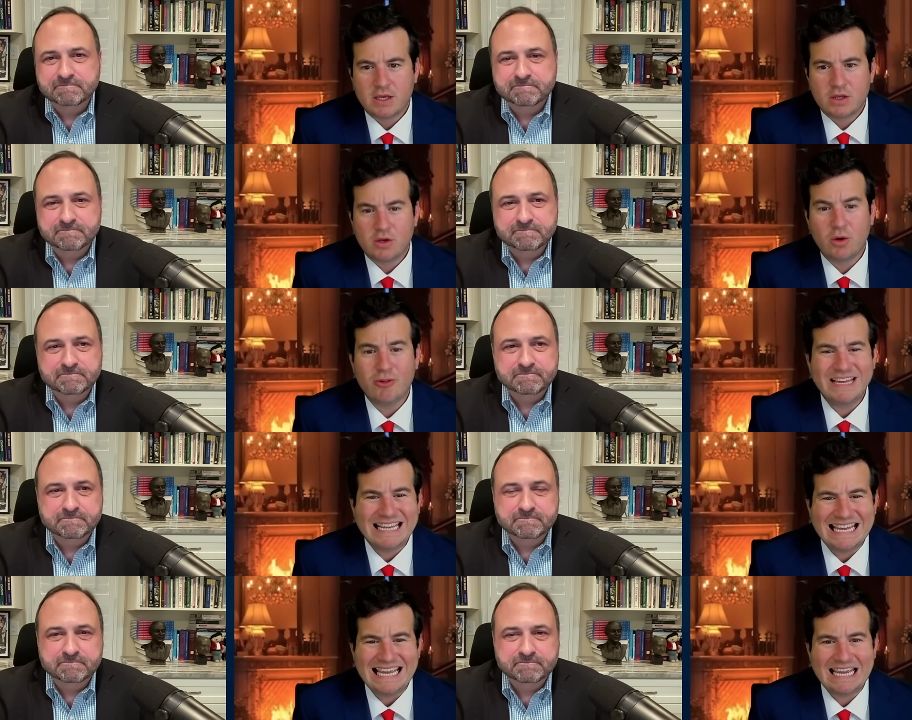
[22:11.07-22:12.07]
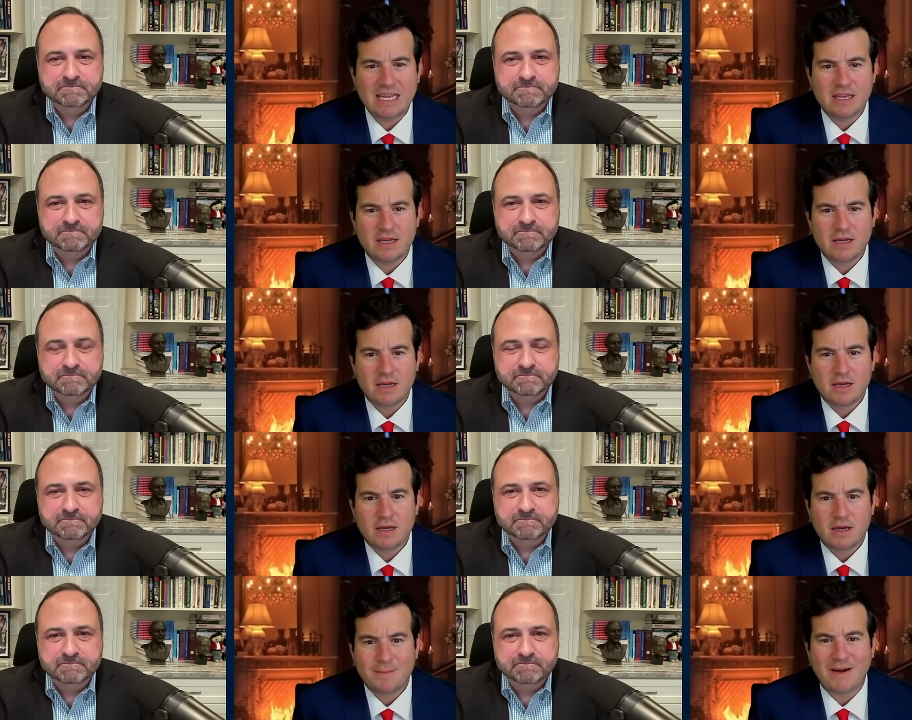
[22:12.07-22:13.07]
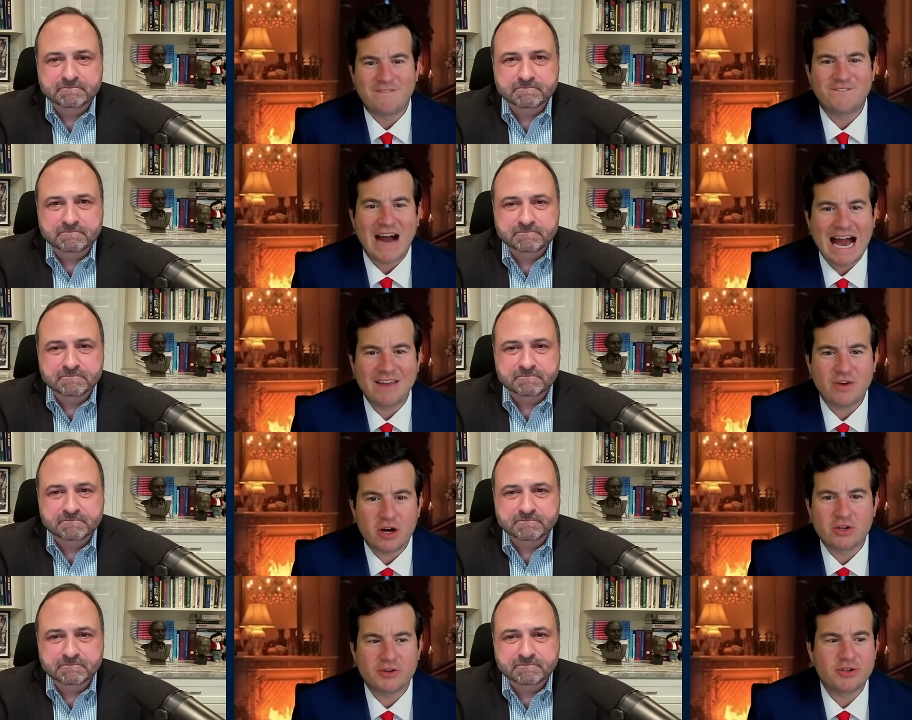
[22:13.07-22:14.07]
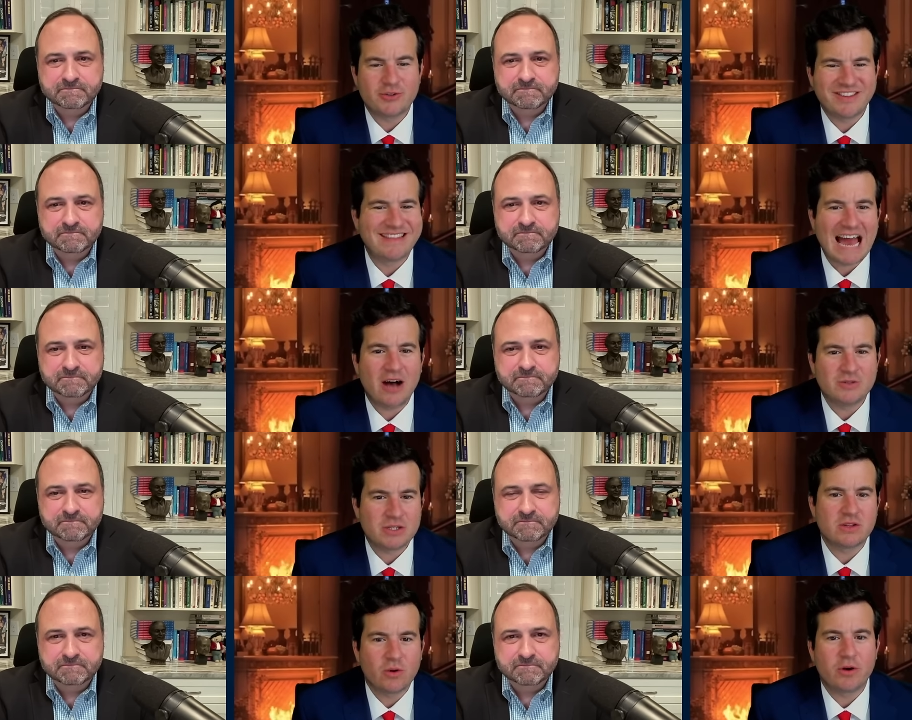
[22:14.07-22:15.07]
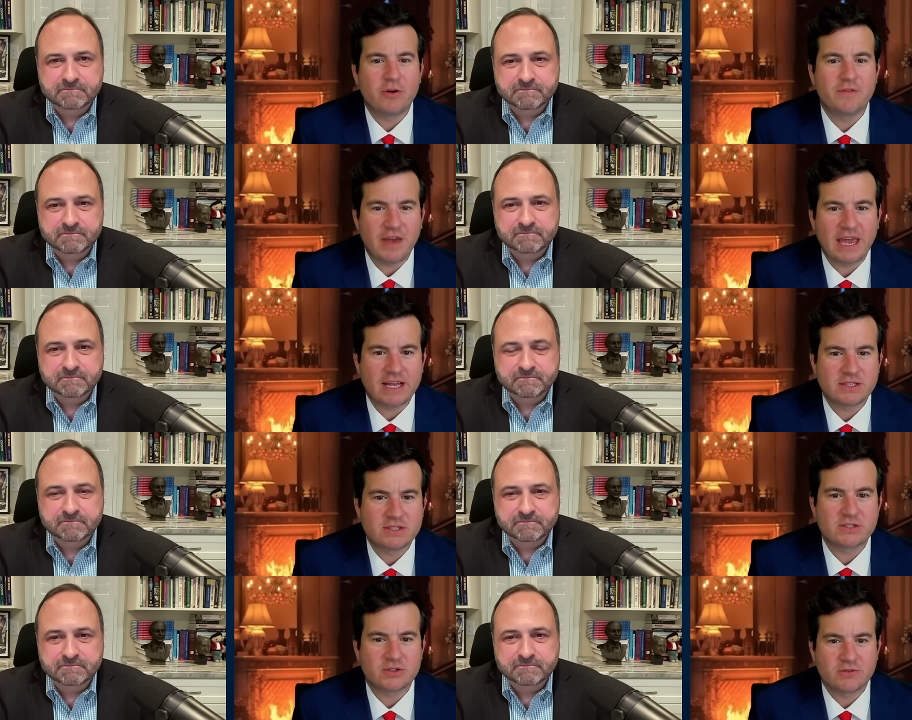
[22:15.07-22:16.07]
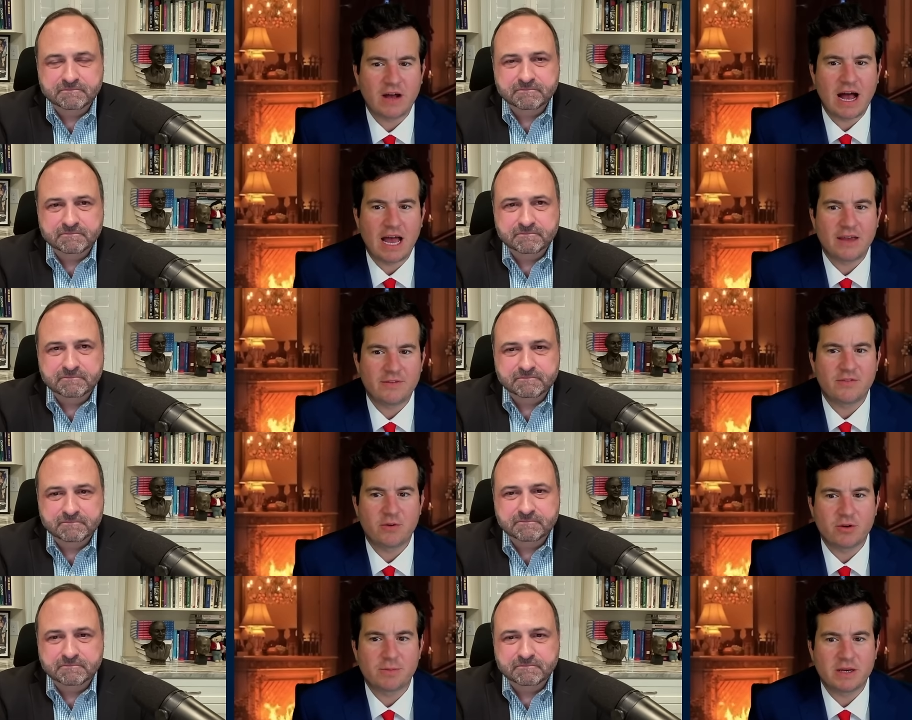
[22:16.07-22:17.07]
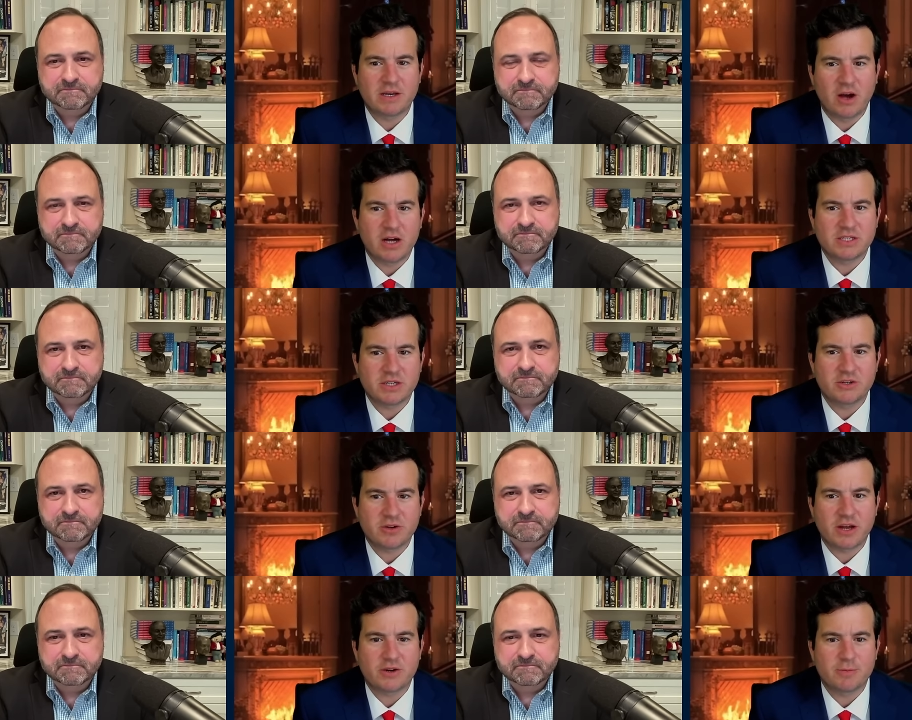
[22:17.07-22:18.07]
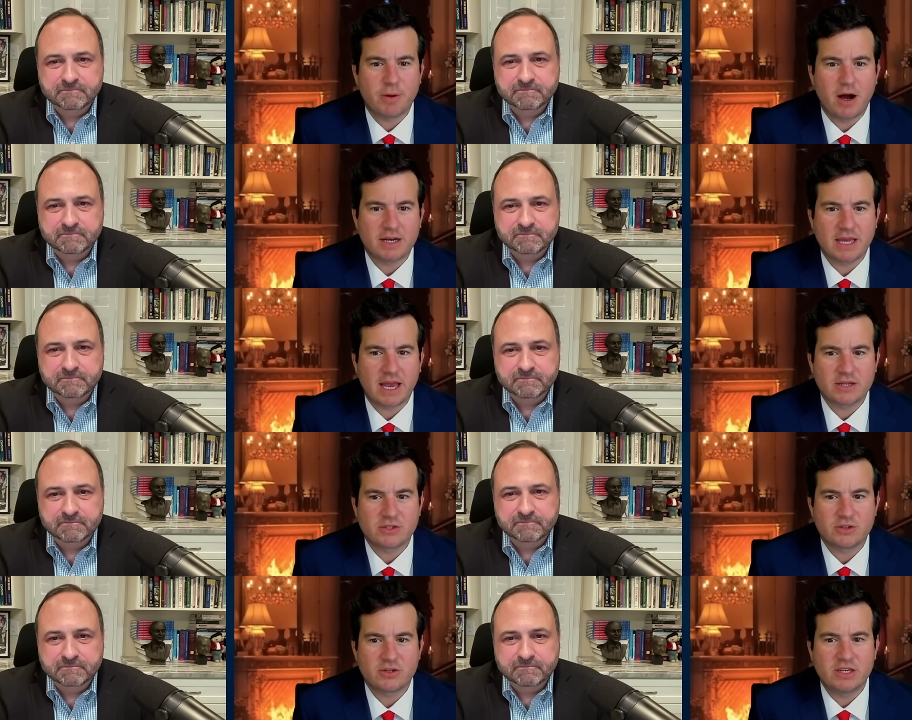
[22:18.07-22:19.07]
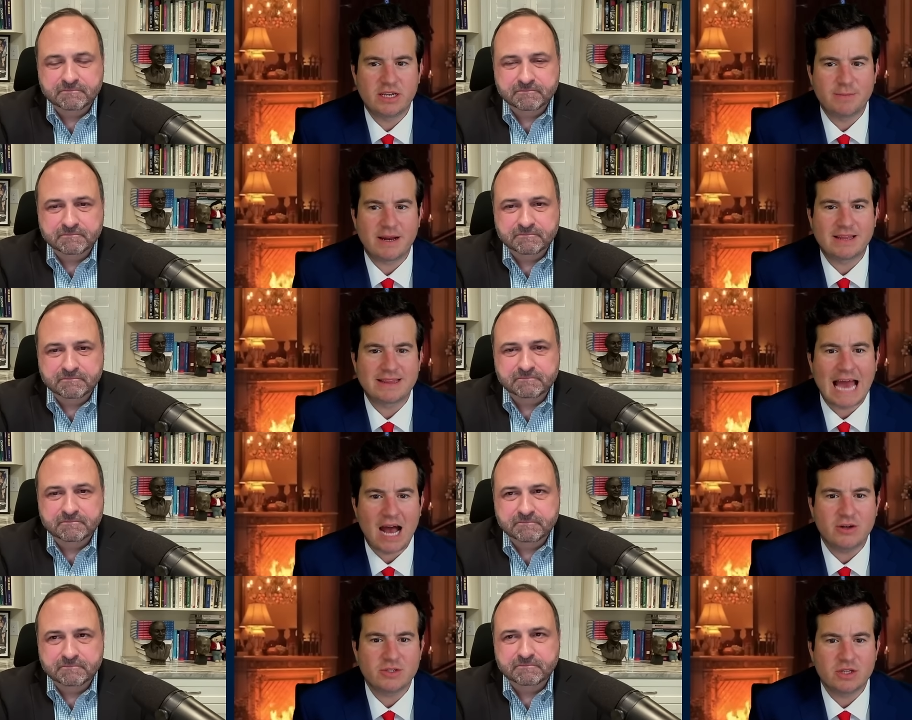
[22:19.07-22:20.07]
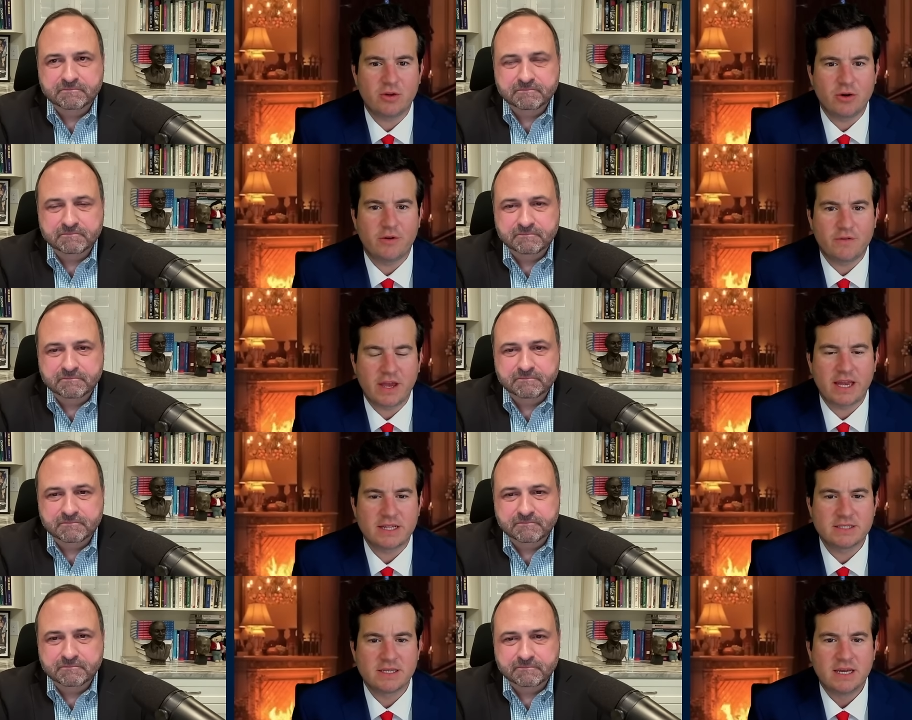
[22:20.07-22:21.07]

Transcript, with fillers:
Speaker 1: you only need about 500 to 1,000 loyal fans to survive. If you want to be a content creator or podcaster, you need about 1,000 loyal fans.